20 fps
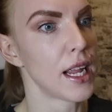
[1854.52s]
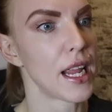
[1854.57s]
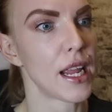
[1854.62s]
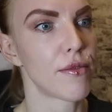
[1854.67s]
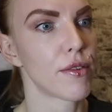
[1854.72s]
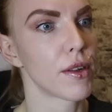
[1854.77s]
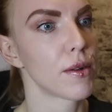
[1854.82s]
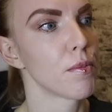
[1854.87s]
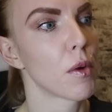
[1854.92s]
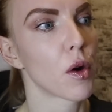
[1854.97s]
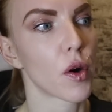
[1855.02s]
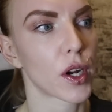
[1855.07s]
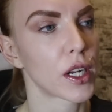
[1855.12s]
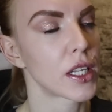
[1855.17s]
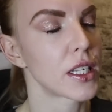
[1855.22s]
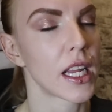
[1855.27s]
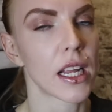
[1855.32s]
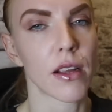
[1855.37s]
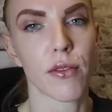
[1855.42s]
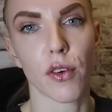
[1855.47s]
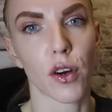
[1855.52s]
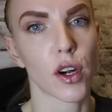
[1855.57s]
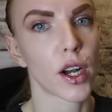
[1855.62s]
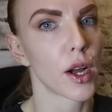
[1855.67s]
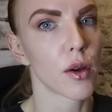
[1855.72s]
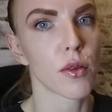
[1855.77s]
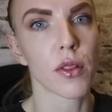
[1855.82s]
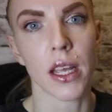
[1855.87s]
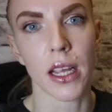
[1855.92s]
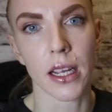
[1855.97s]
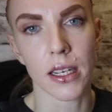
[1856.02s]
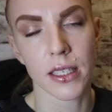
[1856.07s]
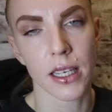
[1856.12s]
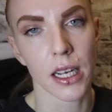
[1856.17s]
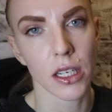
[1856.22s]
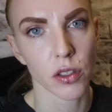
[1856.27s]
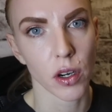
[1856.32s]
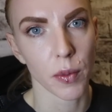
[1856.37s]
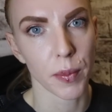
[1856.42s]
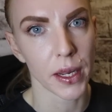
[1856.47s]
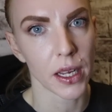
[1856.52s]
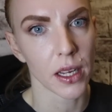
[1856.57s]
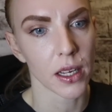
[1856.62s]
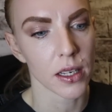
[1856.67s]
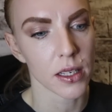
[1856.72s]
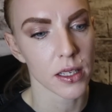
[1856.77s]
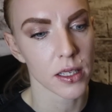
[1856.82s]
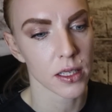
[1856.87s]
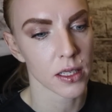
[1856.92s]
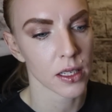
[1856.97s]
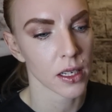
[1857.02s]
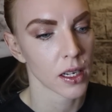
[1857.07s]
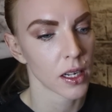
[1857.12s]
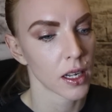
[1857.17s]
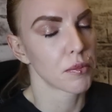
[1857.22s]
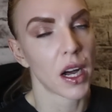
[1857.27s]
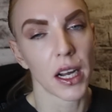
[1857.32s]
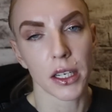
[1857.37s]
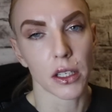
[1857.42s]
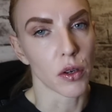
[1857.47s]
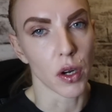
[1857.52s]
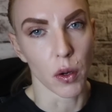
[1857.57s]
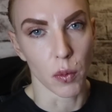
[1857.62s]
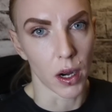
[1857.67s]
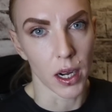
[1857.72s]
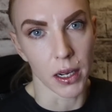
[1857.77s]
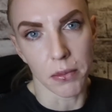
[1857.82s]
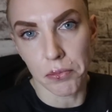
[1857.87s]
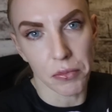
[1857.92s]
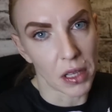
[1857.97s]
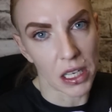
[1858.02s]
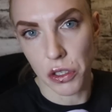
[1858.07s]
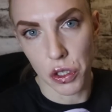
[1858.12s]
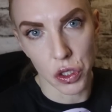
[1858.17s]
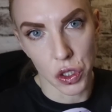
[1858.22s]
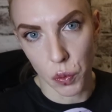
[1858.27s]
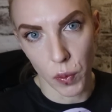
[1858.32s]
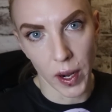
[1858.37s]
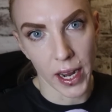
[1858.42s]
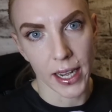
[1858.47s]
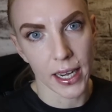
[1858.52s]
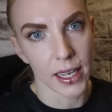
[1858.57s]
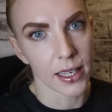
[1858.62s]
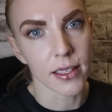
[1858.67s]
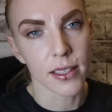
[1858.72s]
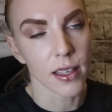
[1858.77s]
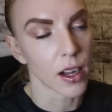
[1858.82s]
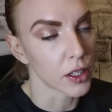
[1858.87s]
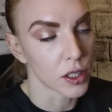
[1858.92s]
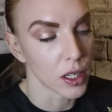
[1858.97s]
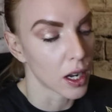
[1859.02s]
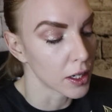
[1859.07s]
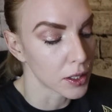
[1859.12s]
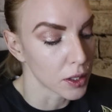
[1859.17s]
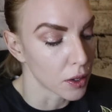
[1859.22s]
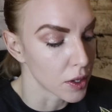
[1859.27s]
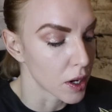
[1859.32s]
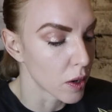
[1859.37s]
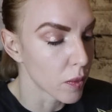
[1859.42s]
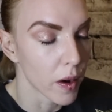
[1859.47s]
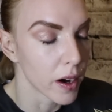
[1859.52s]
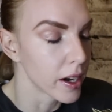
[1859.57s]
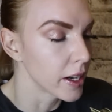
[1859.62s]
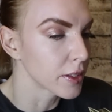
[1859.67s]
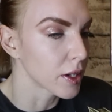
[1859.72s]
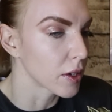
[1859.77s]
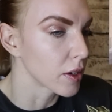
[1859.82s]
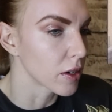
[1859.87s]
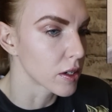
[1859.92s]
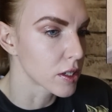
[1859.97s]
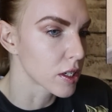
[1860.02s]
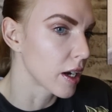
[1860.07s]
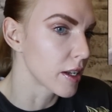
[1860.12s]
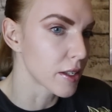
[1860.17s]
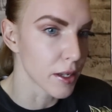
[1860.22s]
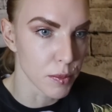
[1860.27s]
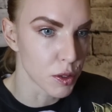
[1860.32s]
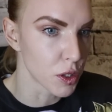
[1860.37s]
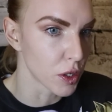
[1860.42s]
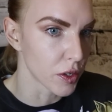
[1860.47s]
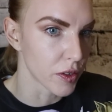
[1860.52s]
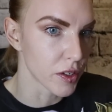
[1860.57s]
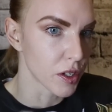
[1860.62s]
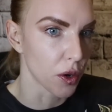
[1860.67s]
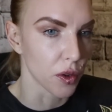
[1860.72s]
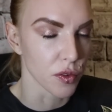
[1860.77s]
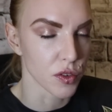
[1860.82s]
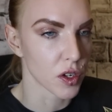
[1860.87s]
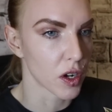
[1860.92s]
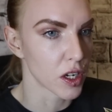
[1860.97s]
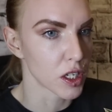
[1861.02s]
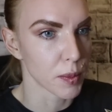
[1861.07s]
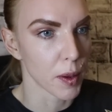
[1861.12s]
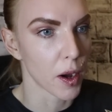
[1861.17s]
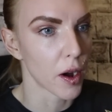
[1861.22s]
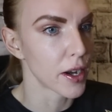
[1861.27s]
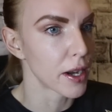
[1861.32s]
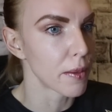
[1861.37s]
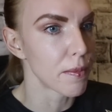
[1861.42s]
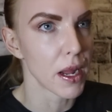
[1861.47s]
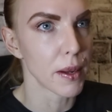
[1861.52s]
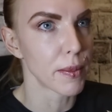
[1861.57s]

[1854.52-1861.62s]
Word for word: even marketing for clothing, etc. Because I don't know why. That's just the way it is. I, I don't know why. I don't know the science. I'm sure there's a lot of science behind it.